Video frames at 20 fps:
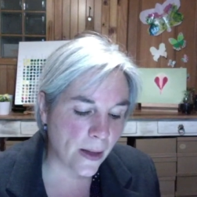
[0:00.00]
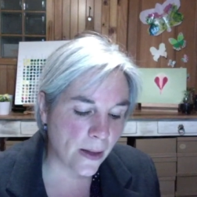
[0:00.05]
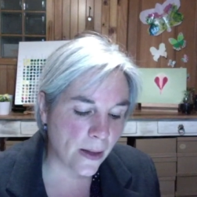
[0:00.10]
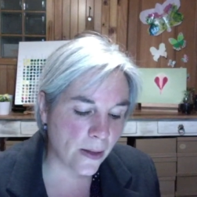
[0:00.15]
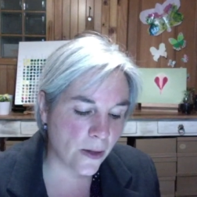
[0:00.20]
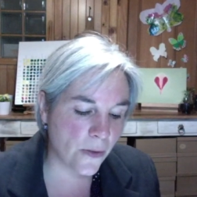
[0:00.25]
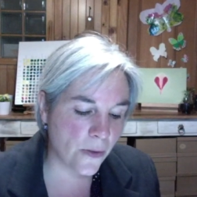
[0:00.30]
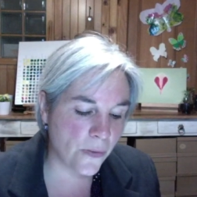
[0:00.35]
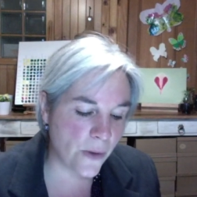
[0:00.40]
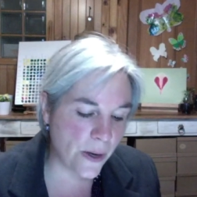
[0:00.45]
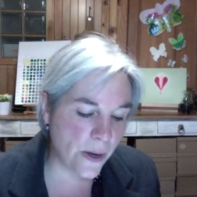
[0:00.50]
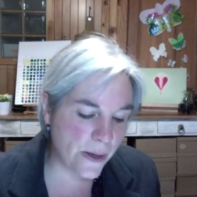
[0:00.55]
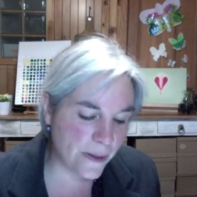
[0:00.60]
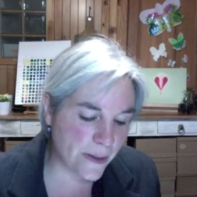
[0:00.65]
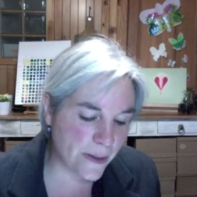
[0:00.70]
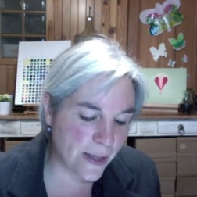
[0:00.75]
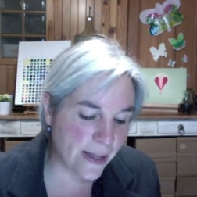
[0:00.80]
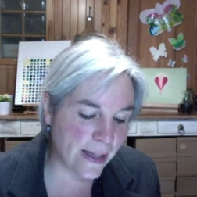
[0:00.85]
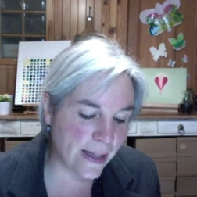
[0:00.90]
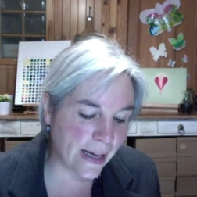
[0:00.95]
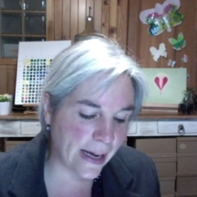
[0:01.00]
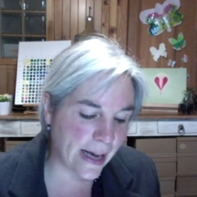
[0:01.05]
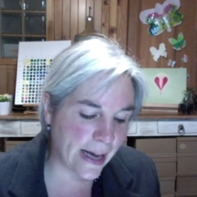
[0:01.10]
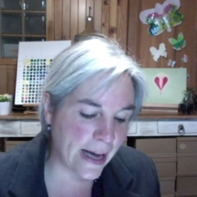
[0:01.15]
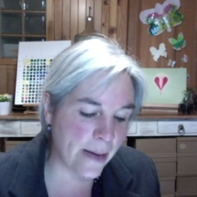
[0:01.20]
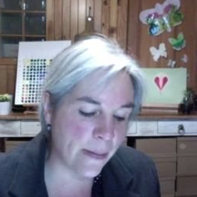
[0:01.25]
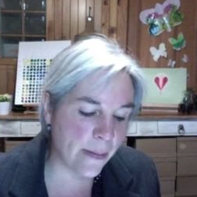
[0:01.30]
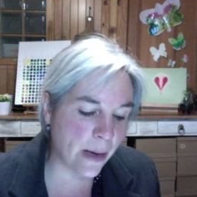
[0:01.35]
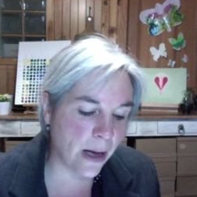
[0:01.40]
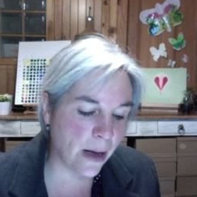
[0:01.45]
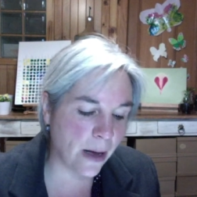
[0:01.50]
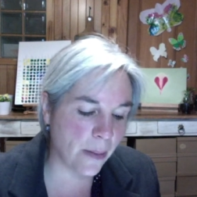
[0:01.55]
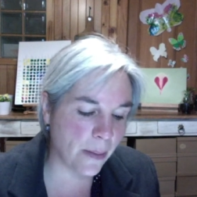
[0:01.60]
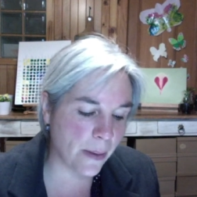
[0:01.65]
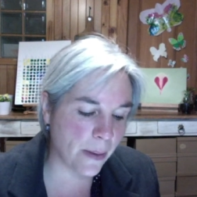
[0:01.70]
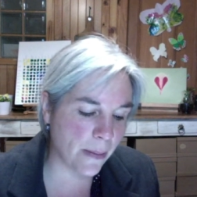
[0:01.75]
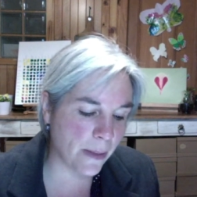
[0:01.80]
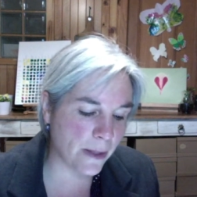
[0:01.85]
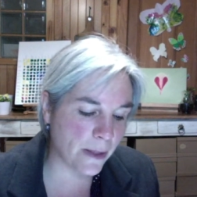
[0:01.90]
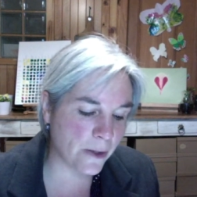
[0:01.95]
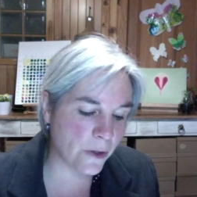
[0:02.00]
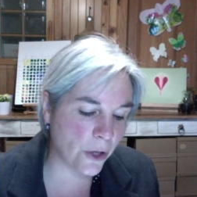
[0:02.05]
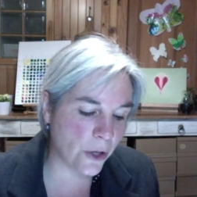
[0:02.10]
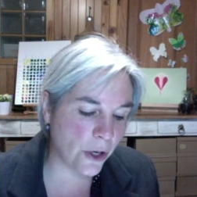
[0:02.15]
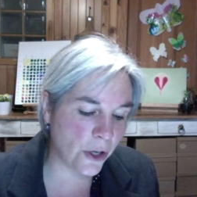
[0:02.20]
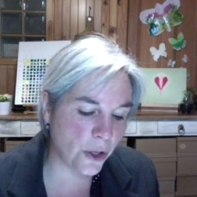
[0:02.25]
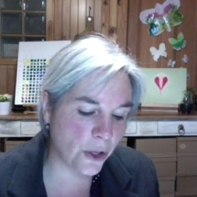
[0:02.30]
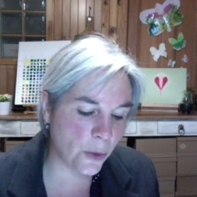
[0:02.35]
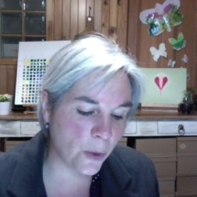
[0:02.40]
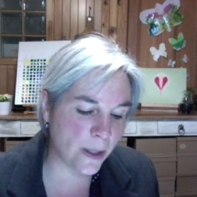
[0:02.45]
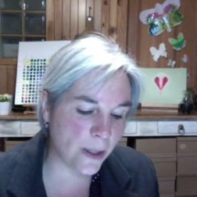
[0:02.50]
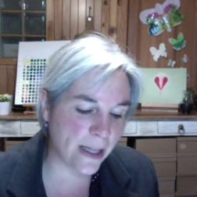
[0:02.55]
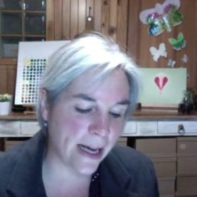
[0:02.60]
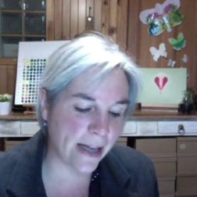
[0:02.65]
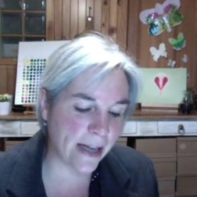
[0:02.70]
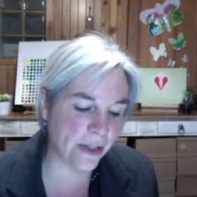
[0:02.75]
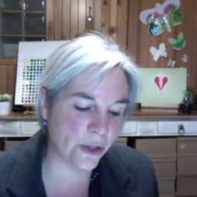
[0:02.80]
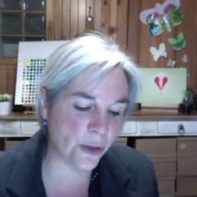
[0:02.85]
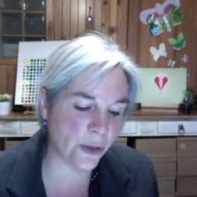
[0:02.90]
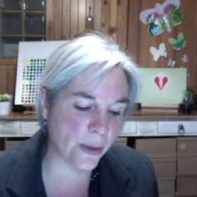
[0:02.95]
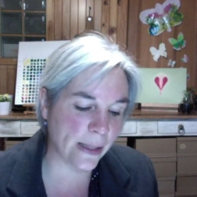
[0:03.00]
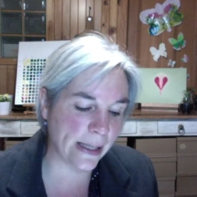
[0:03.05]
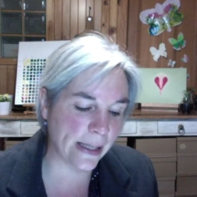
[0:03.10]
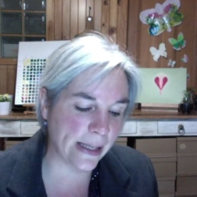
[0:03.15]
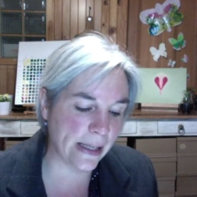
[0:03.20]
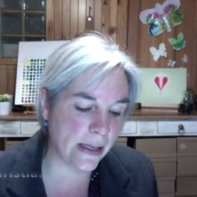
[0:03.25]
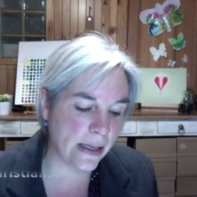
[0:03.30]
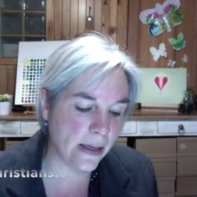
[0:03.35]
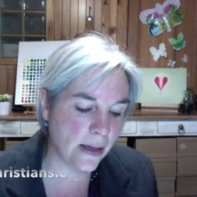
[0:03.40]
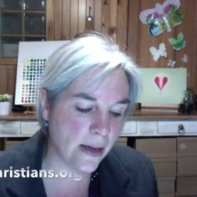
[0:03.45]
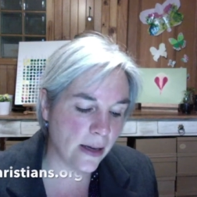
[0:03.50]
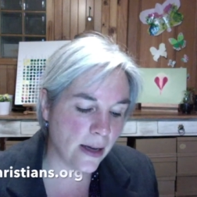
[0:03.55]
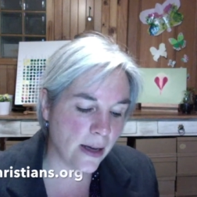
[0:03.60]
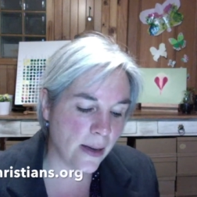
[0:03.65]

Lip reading: The first thing that came up in my search was actually